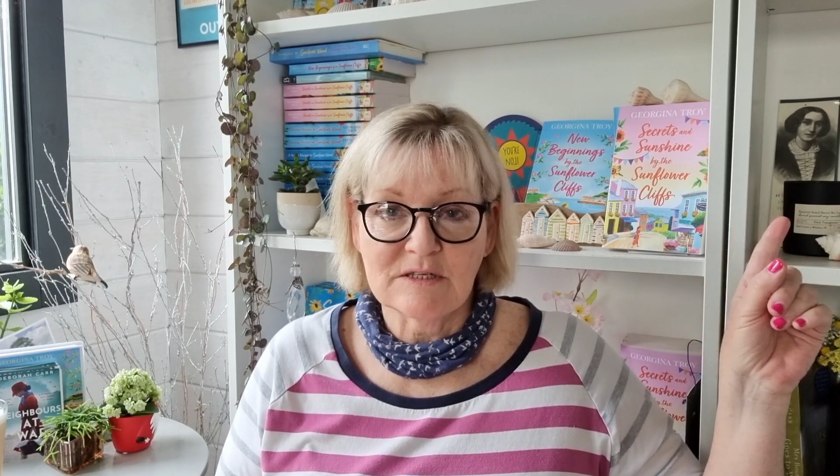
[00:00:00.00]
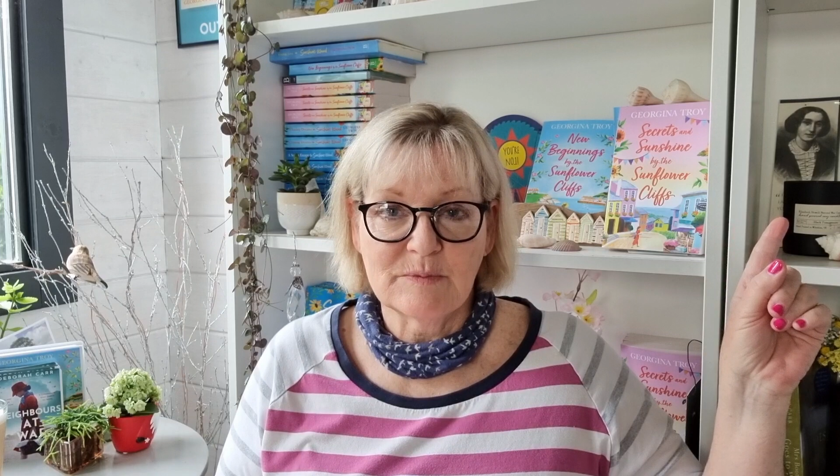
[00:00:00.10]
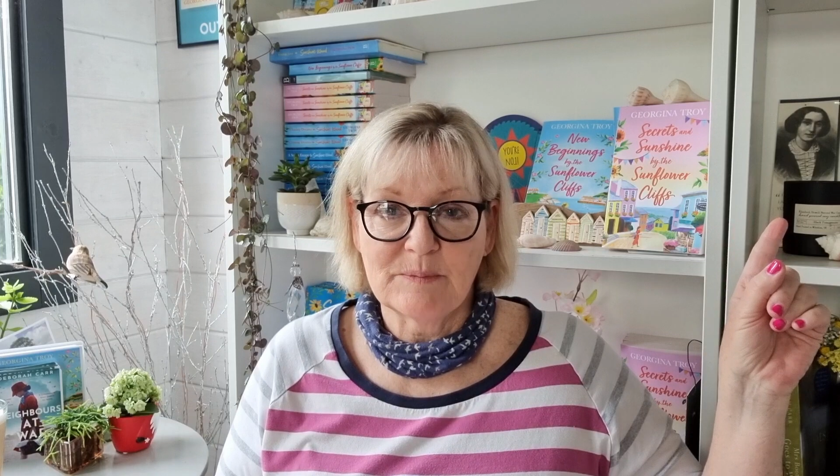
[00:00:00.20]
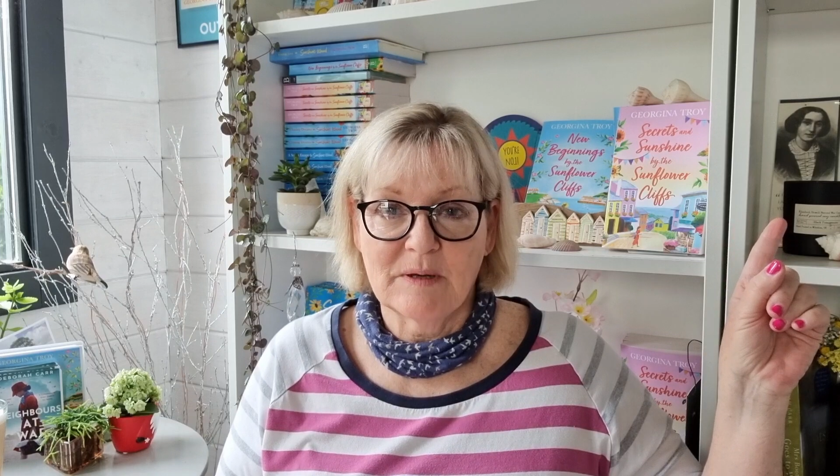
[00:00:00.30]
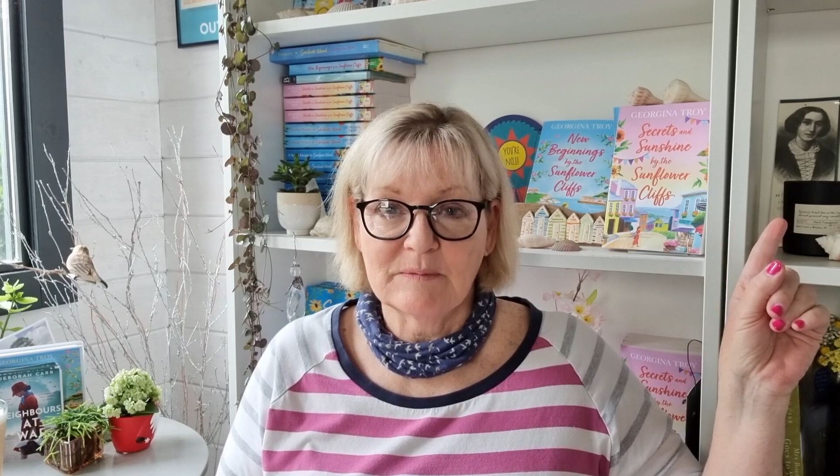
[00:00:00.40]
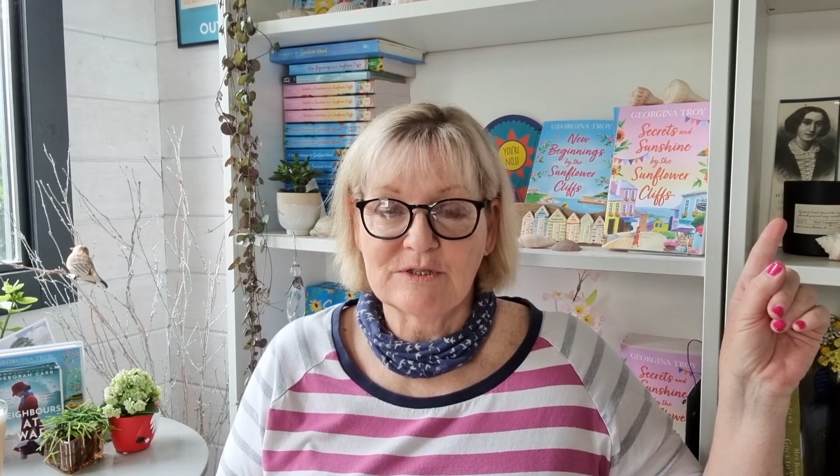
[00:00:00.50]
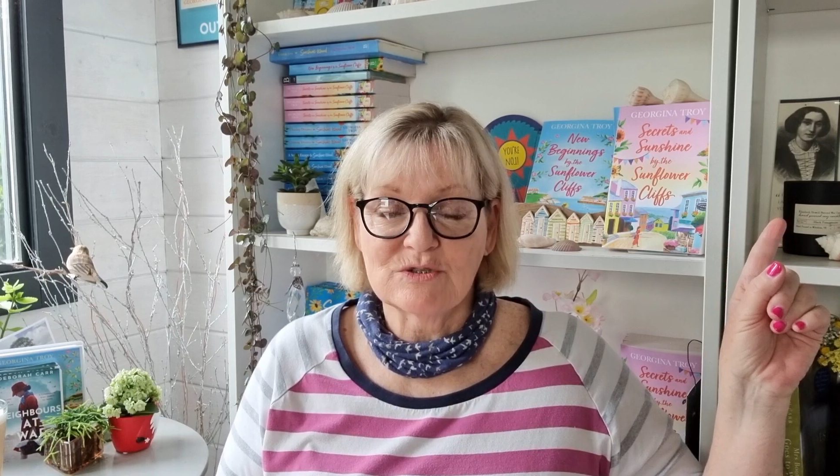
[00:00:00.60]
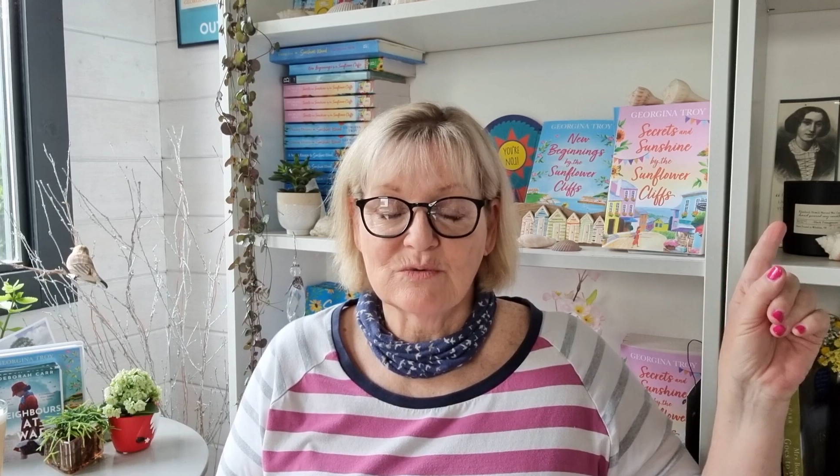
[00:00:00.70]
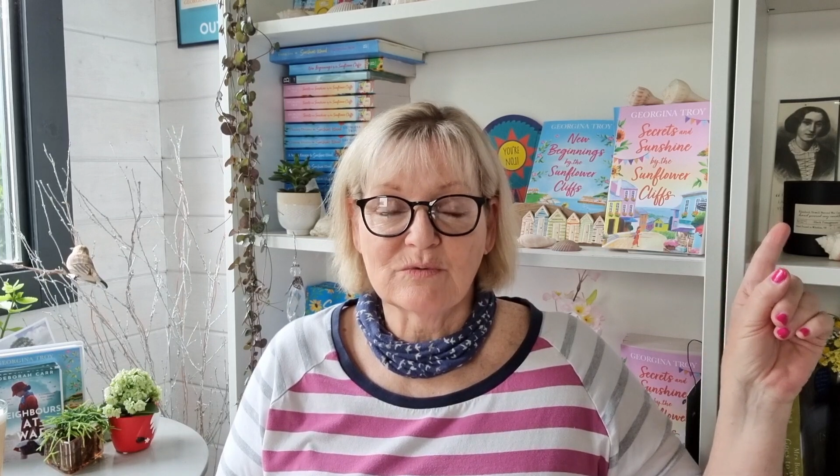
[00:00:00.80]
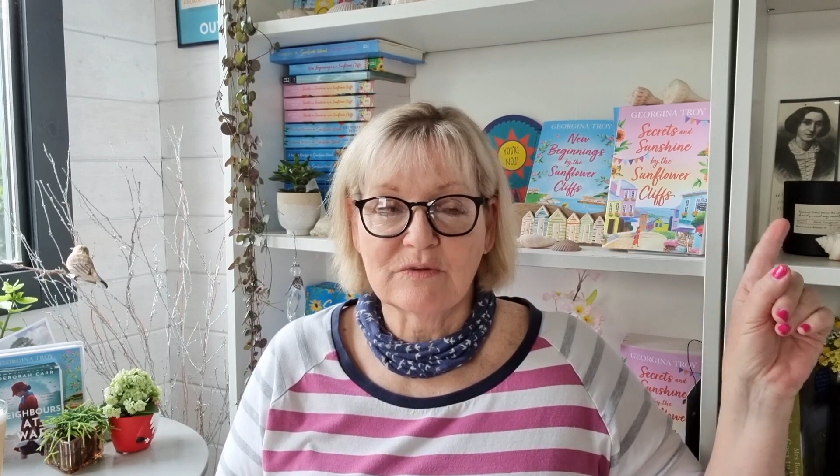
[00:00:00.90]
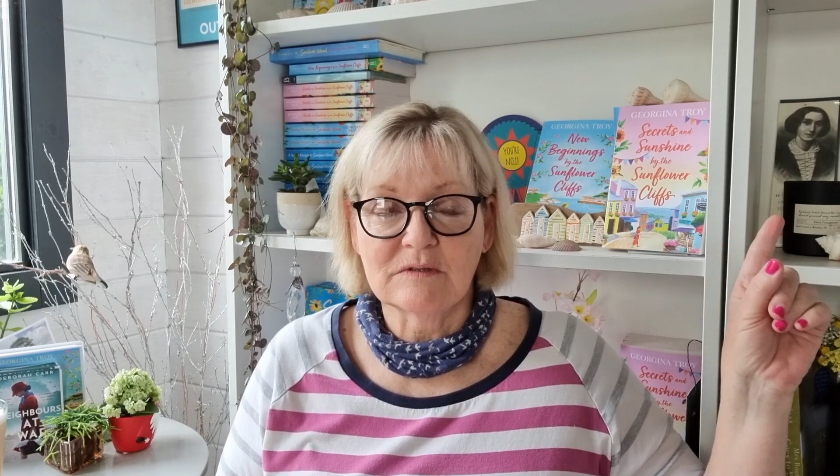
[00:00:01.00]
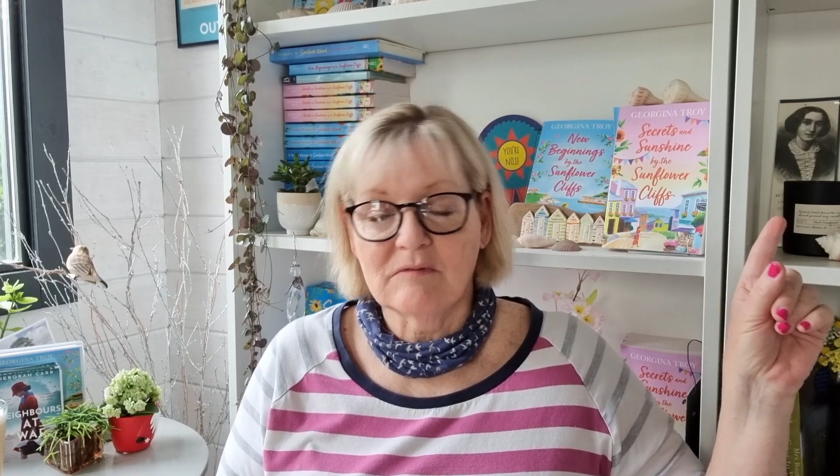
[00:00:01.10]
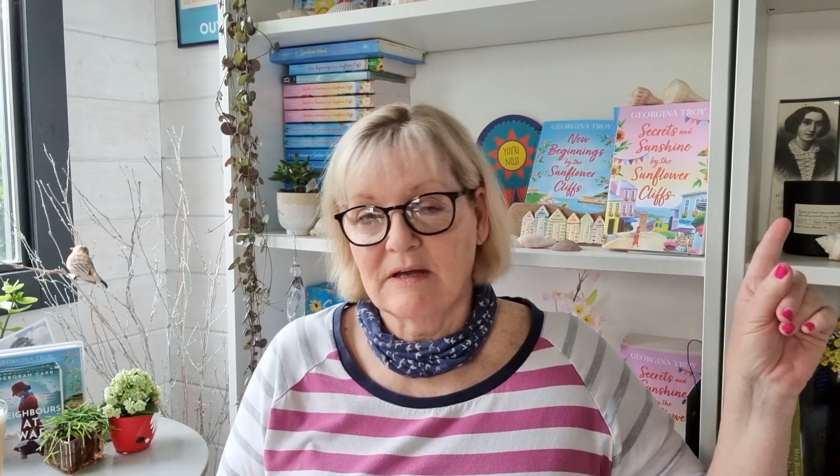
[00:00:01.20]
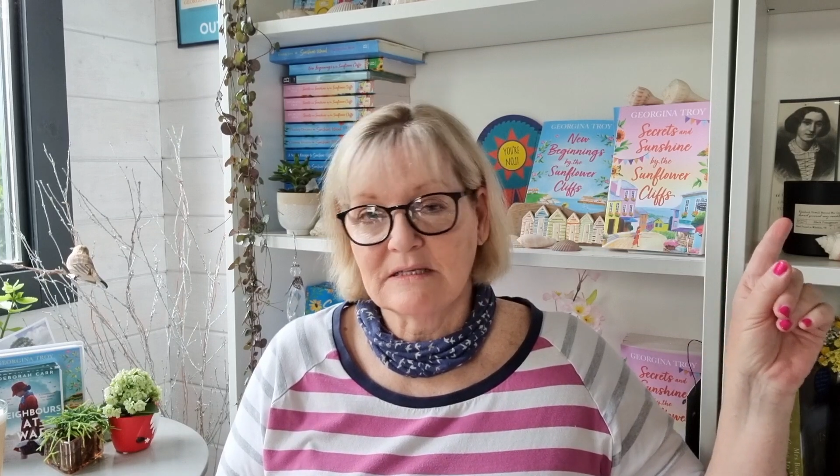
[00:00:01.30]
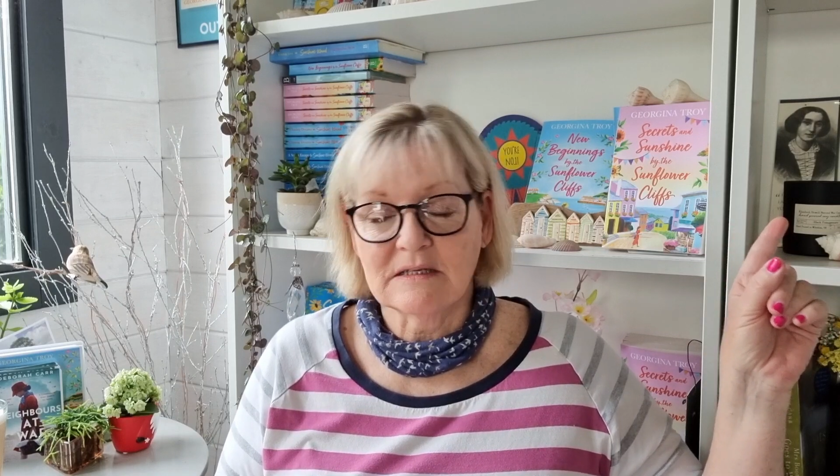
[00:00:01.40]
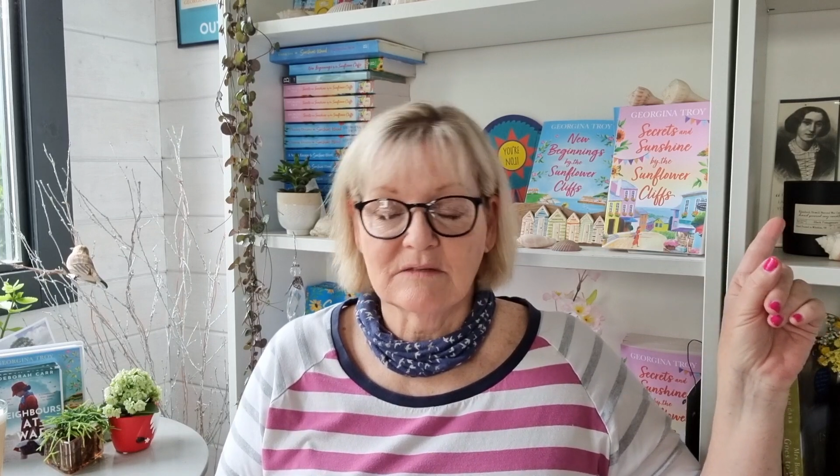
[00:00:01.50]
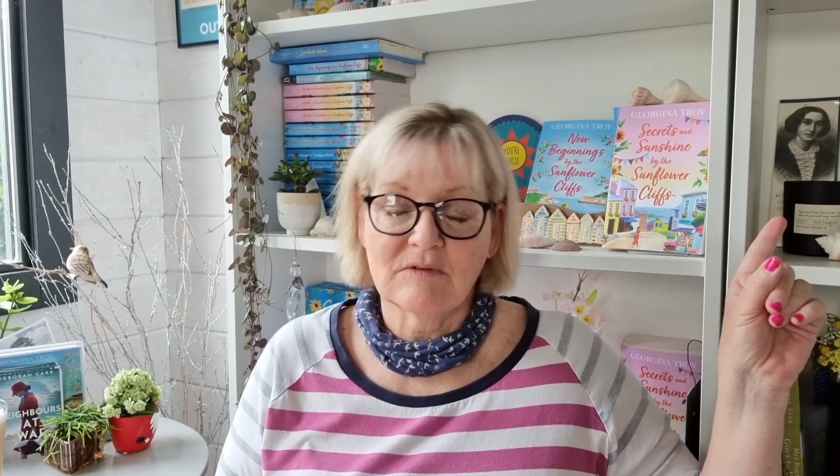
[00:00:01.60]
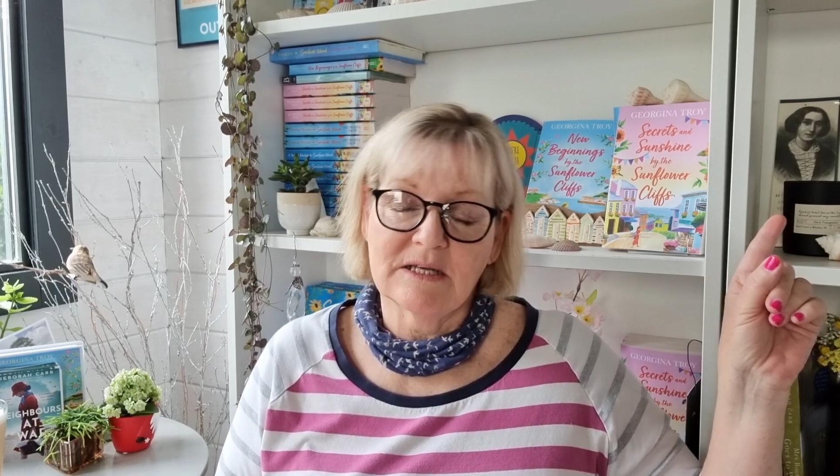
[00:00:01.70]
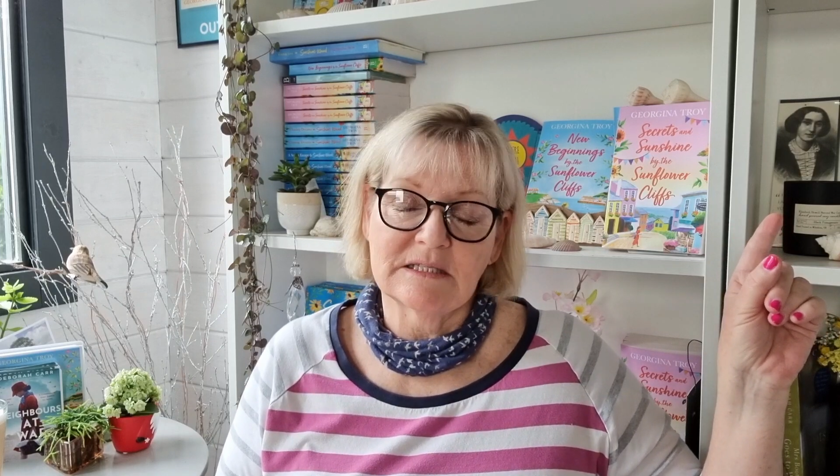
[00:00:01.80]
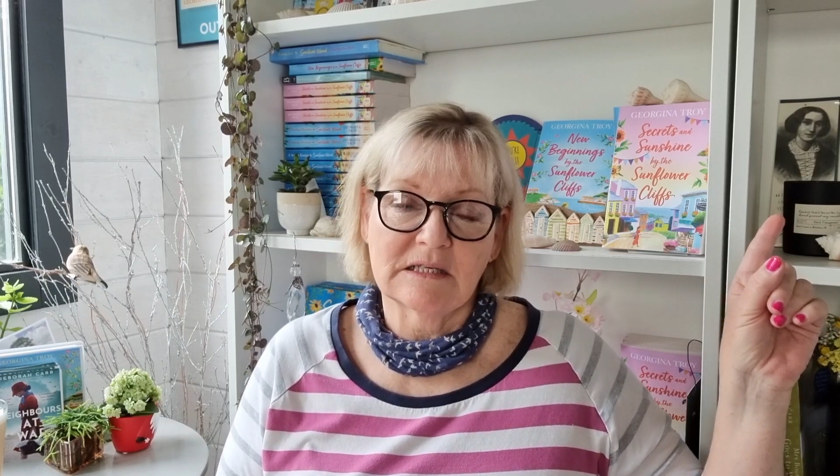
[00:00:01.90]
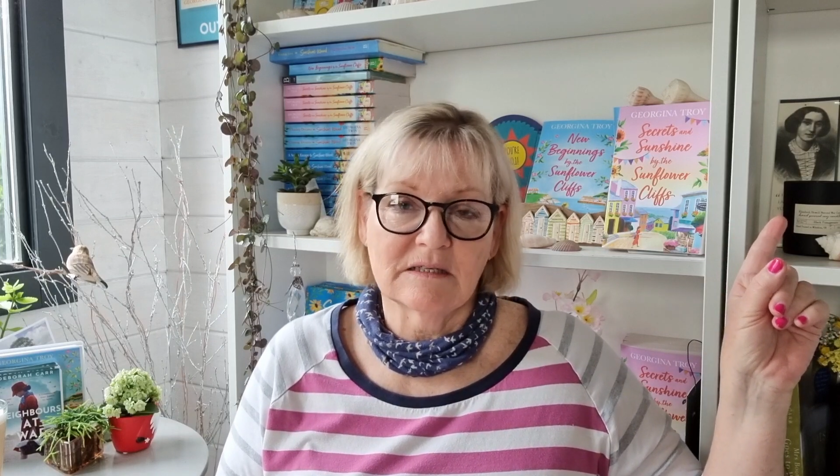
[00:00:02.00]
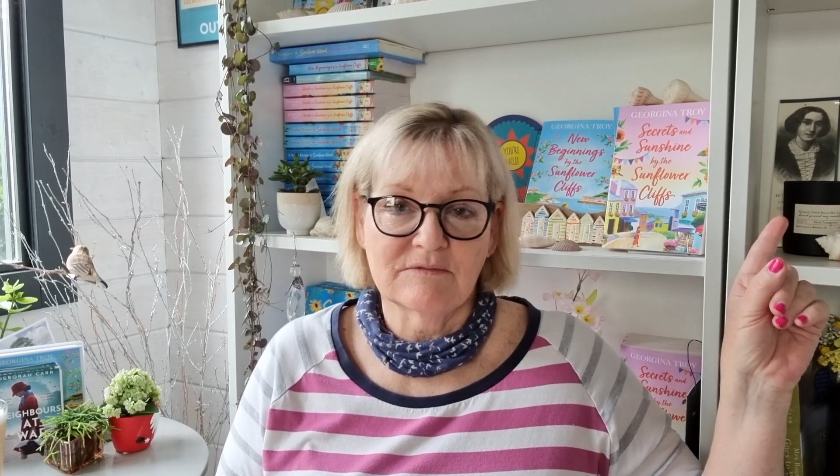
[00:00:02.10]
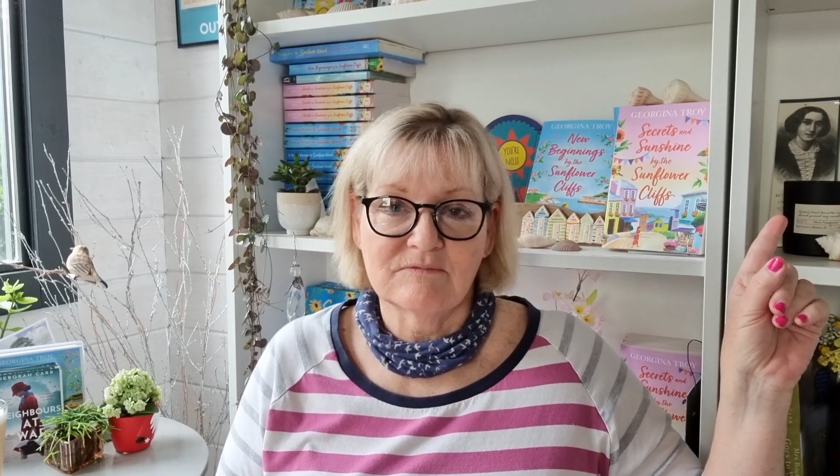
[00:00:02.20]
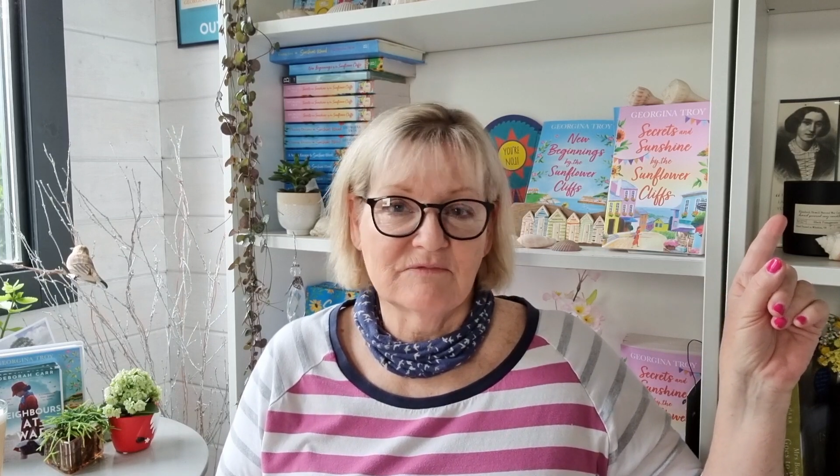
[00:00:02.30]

to be a published author and writing and